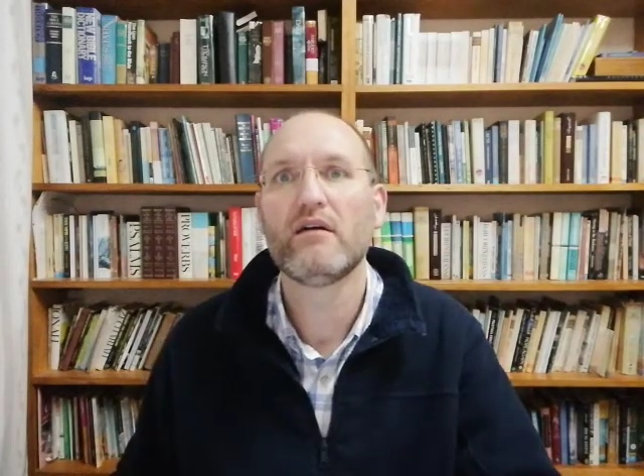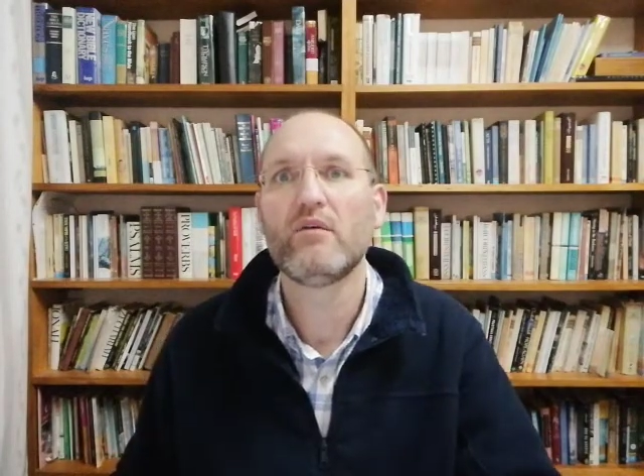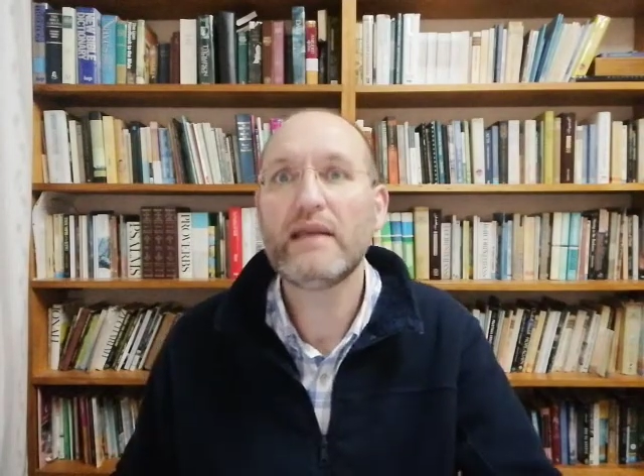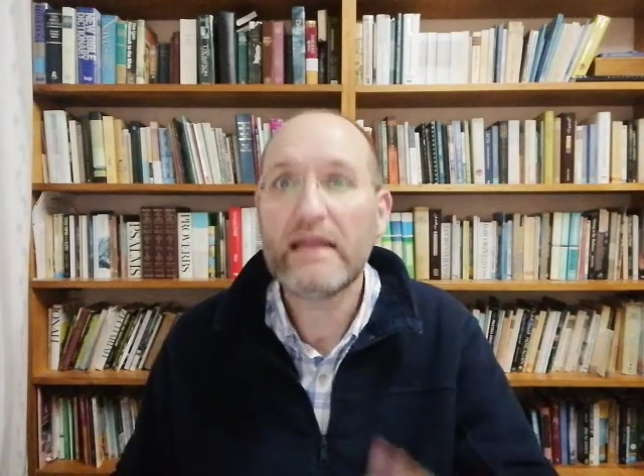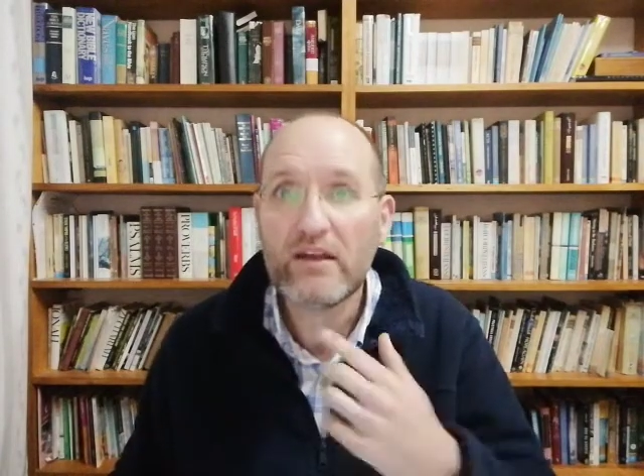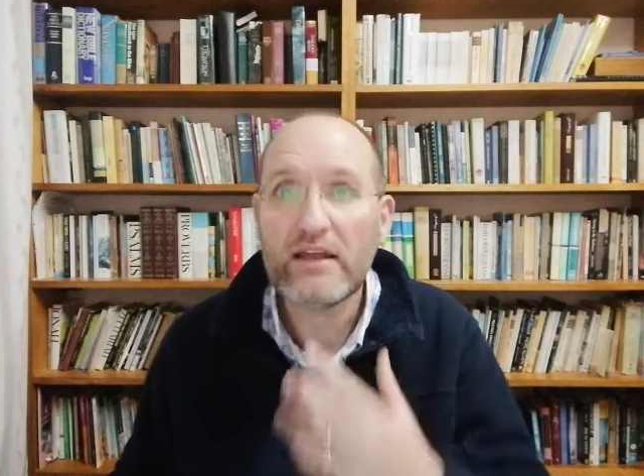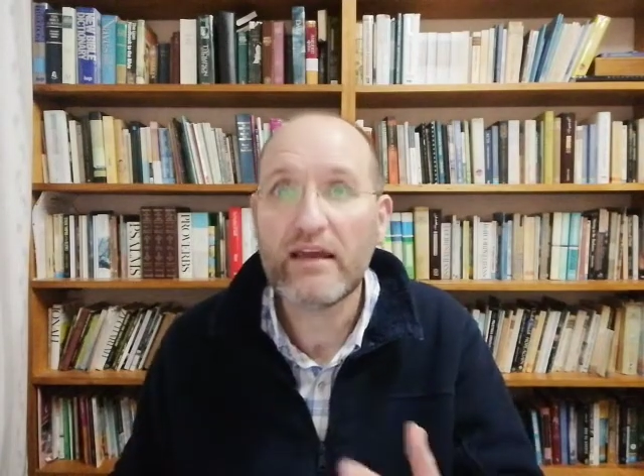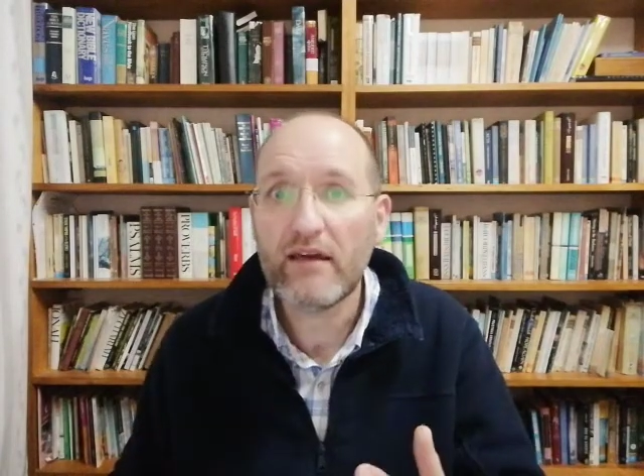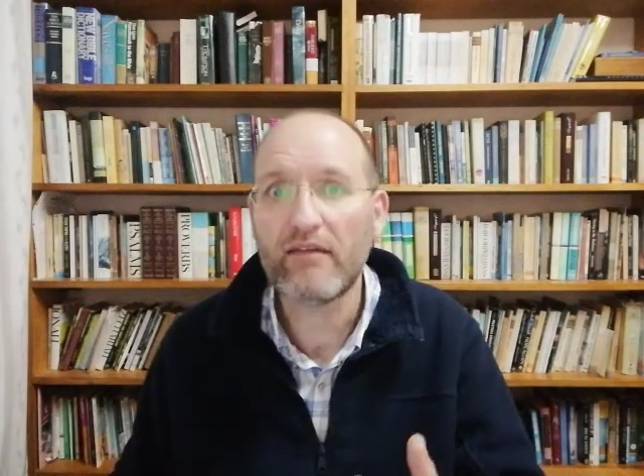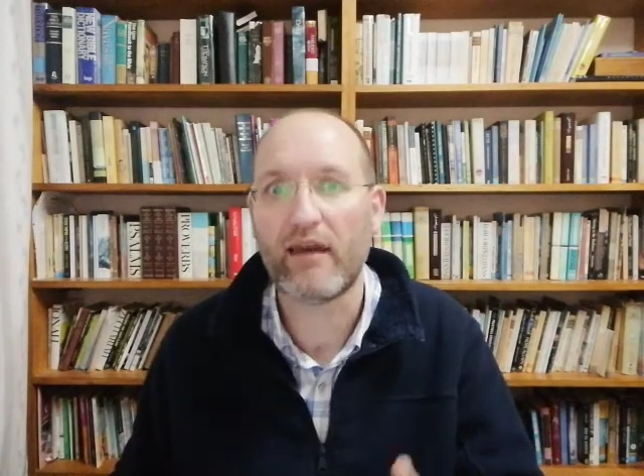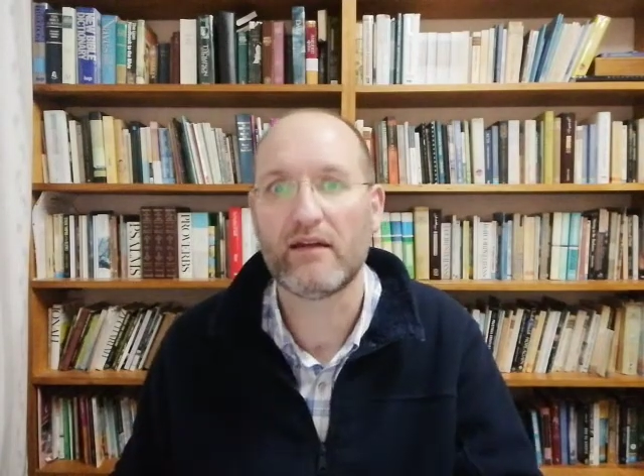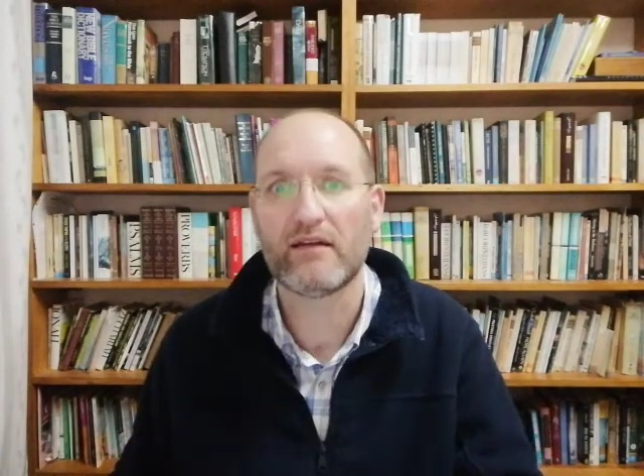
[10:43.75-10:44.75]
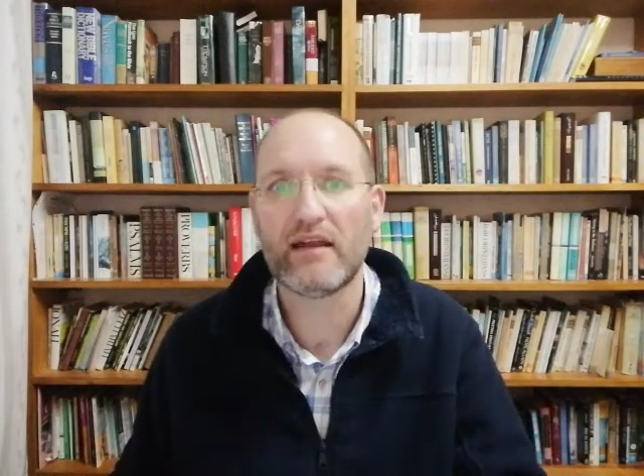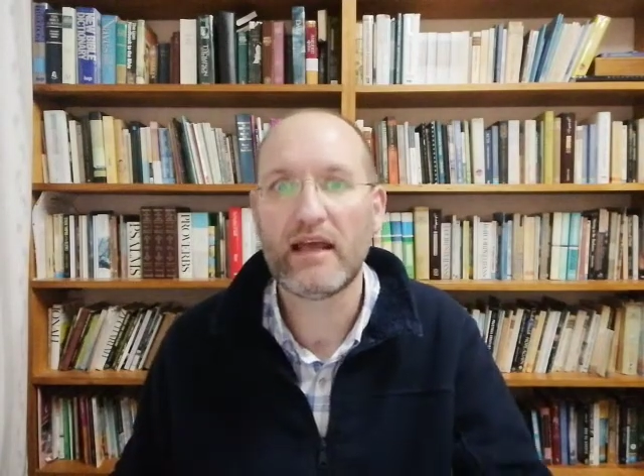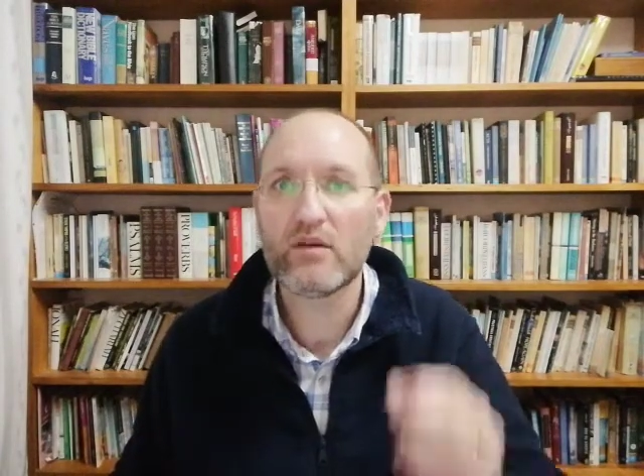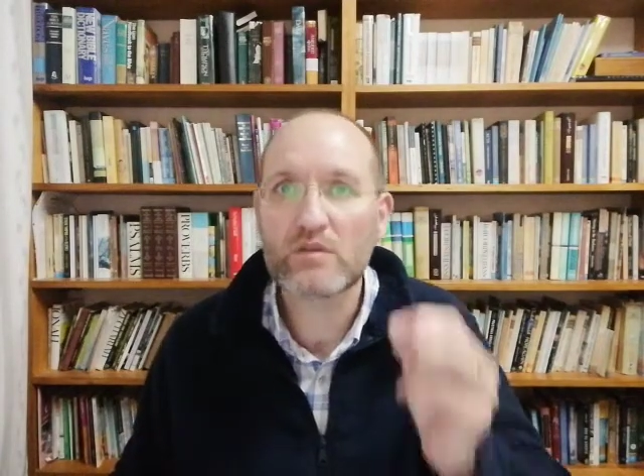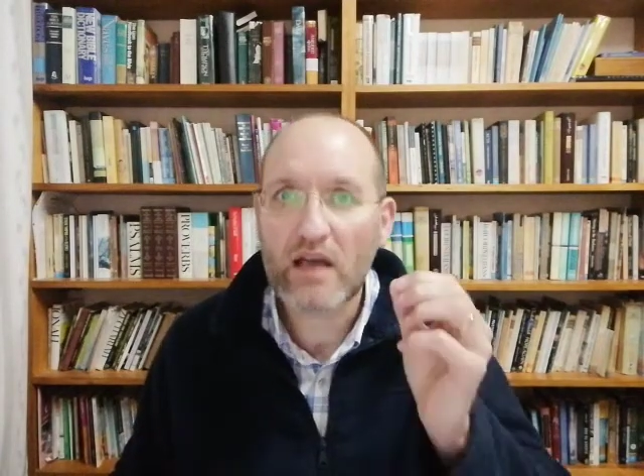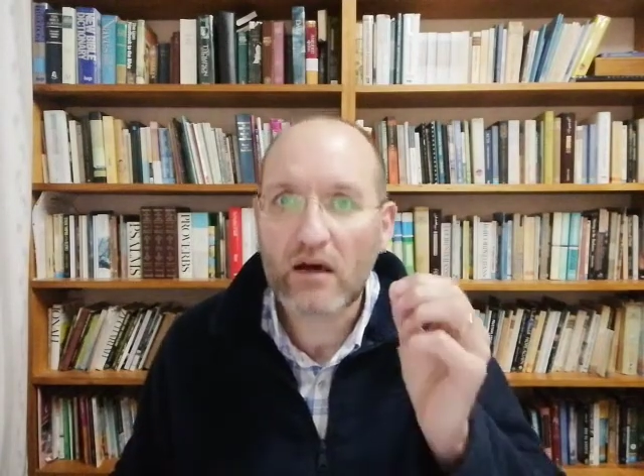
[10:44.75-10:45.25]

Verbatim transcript: We need to hear that. It was